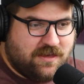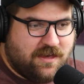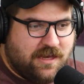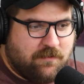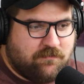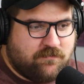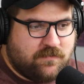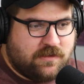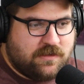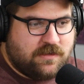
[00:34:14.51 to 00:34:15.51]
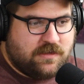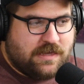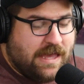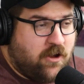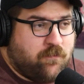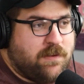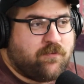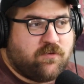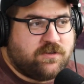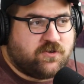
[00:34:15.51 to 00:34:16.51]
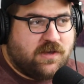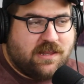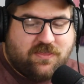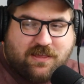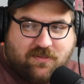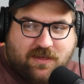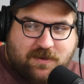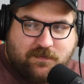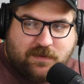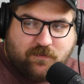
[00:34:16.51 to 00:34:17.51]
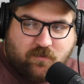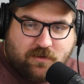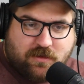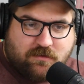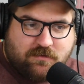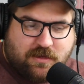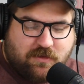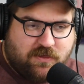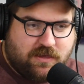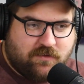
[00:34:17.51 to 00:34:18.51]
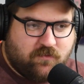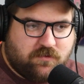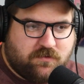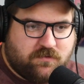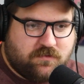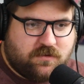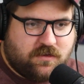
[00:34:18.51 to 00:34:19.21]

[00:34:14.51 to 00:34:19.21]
Um I hope people enjoy it. I think a lot of people will. I think it will.